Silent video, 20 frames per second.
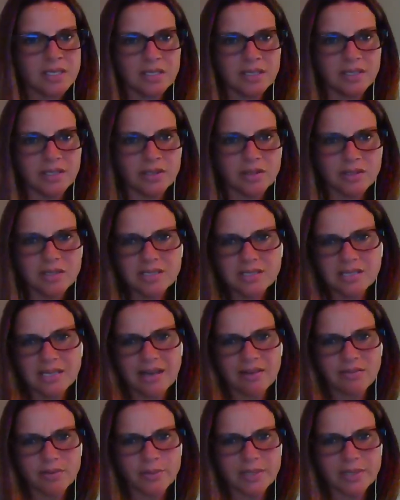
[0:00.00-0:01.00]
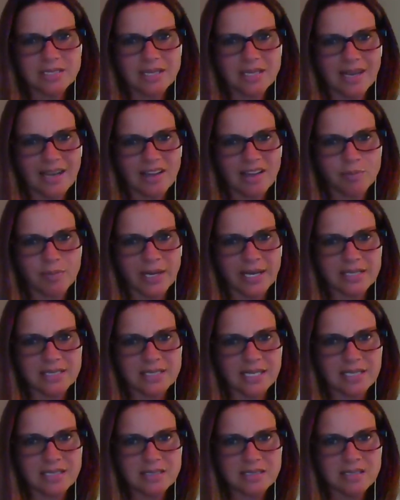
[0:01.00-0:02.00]
you know, because everybody's going to have bad
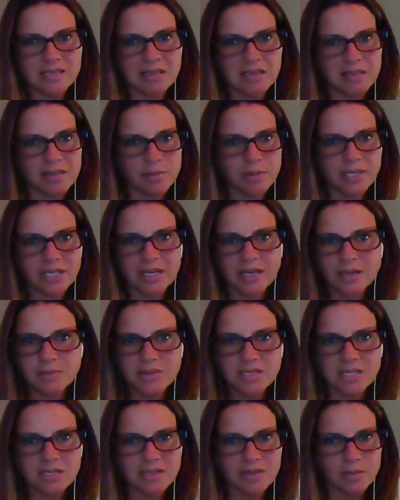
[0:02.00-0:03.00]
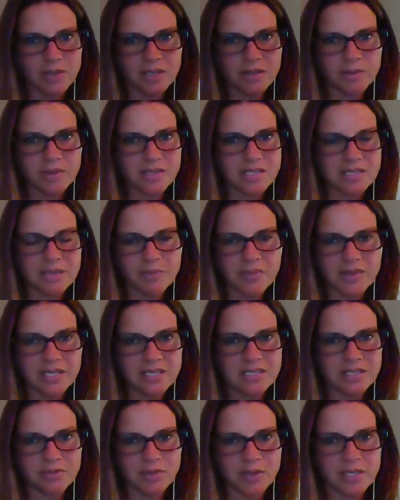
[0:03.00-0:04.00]
days. Everybody comes into work with something
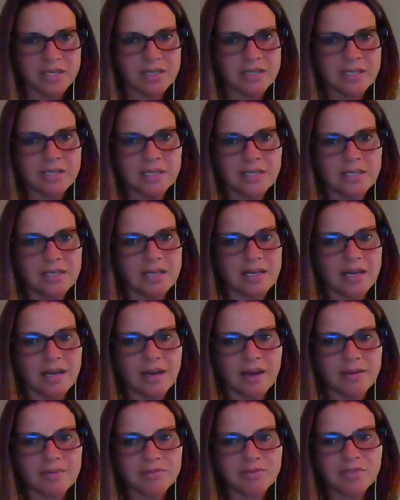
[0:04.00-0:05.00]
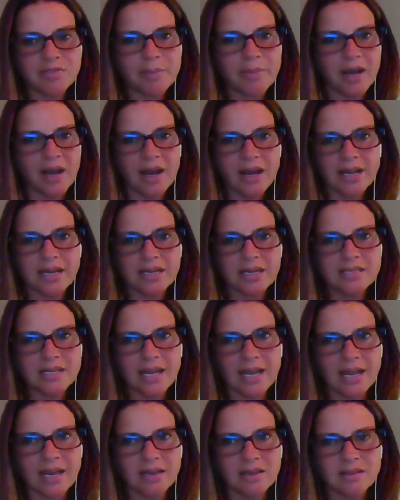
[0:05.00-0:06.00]
different from behind,
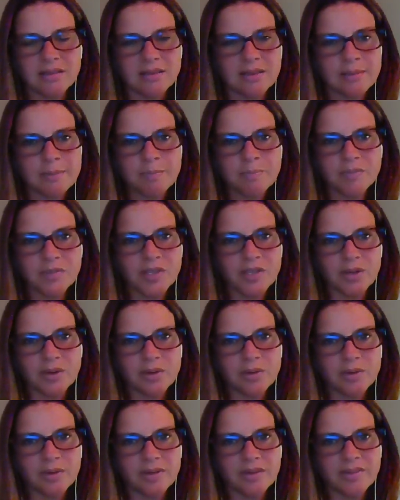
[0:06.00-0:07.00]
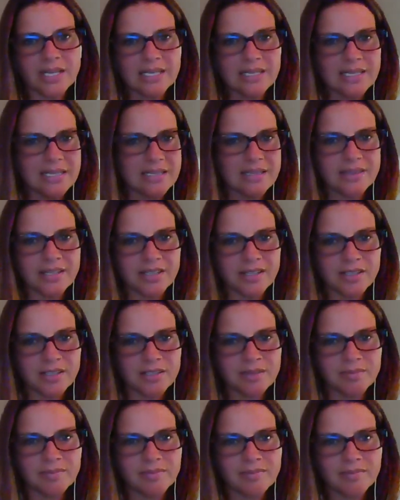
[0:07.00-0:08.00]
and, you know, they need their